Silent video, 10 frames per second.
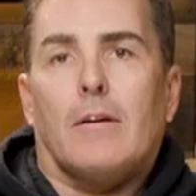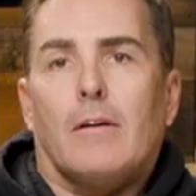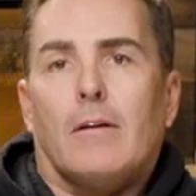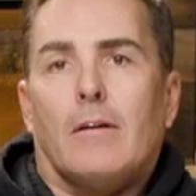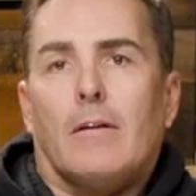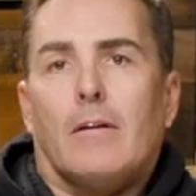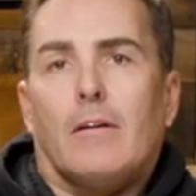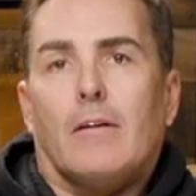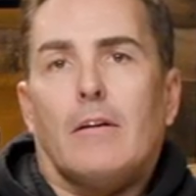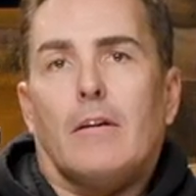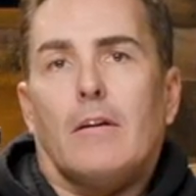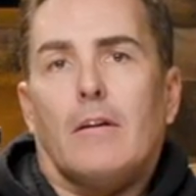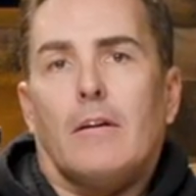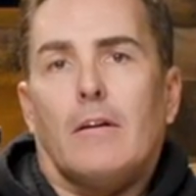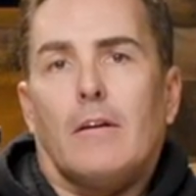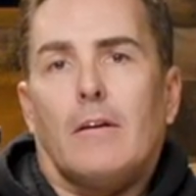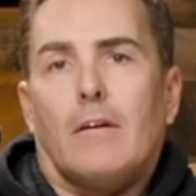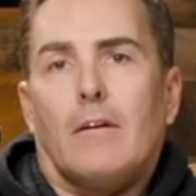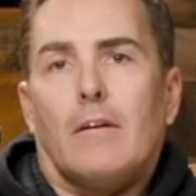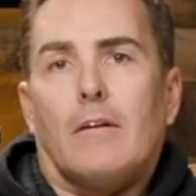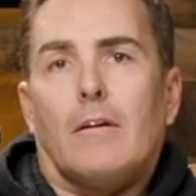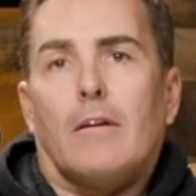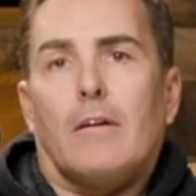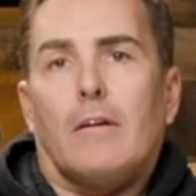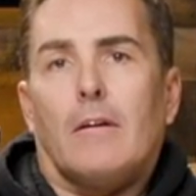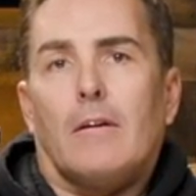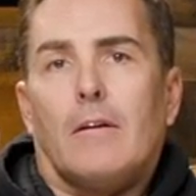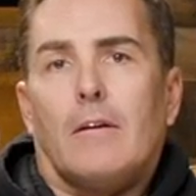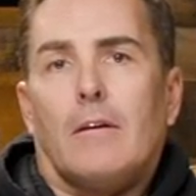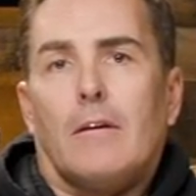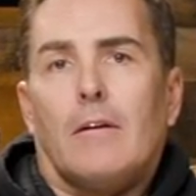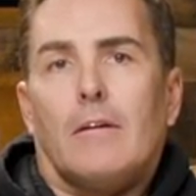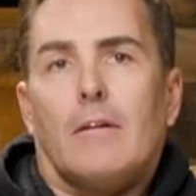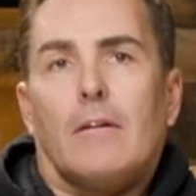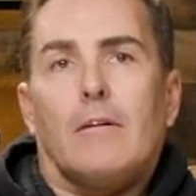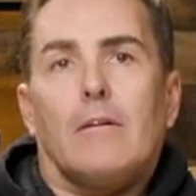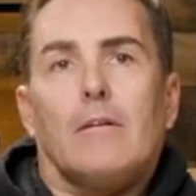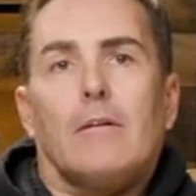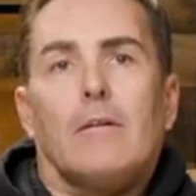(silent)